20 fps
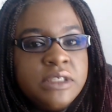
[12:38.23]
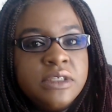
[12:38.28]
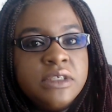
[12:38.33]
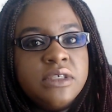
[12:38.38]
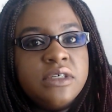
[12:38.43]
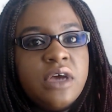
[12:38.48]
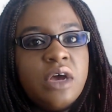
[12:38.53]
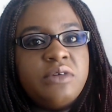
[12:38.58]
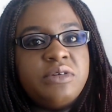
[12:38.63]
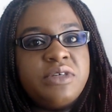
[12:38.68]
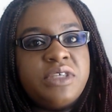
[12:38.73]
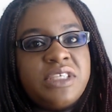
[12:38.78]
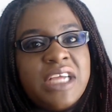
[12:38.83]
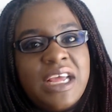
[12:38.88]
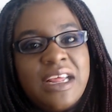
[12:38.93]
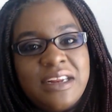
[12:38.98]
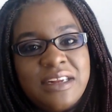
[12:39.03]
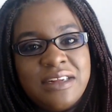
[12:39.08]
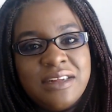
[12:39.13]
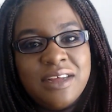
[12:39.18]
oh
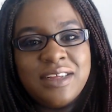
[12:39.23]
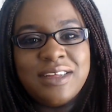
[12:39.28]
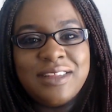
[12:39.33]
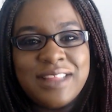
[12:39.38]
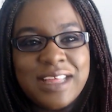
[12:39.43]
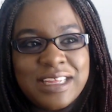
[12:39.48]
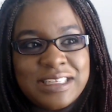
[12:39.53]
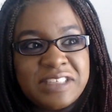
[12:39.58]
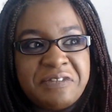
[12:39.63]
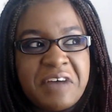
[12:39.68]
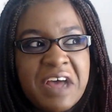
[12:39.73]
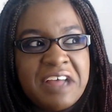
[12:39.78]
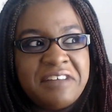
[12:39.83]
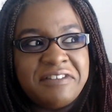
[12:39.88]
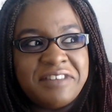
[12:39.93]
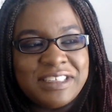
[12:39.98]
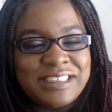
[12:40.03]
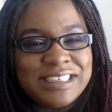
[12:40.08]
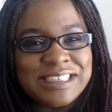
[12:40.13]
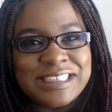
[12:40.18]
shit, that's 5
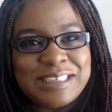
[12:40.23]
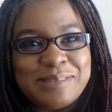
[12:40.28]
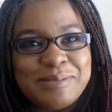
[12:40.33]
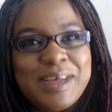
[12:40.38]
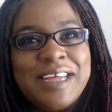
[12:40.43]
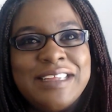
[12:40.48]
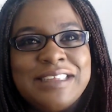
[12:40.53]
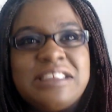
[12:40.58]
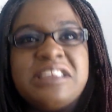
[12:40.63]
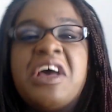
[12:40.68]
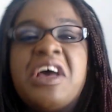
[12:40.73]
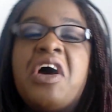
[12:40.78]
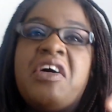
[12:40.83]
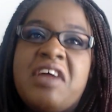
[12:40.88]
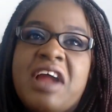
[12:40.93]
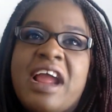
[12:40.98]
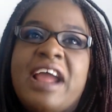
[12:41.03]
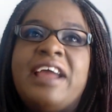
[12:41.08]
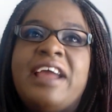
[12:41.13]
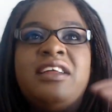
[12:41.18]
to 6 months. All
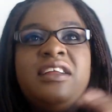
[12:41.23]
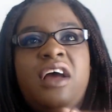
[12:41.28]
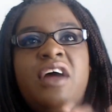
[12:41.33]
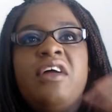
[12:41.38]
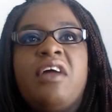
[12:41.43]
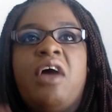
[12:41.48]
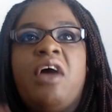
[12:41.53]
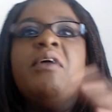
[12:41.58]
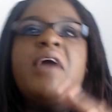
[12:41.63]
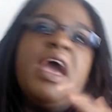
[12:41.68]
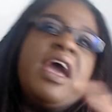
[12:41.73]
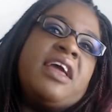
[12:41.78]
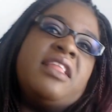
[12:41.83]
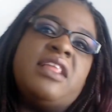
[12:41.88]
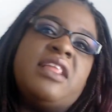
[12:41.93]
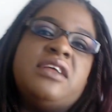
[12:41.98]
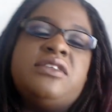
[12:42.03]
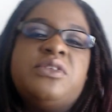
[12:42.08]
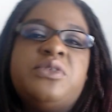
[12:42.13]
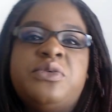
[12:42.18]
right, okay,
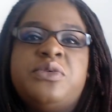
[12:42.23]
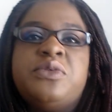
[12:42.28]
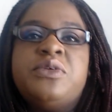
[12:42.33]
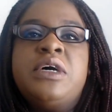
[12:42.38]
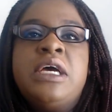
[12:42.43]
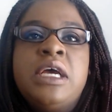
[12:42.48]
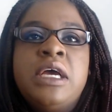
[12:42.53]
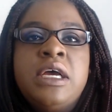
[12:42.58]
that's cool.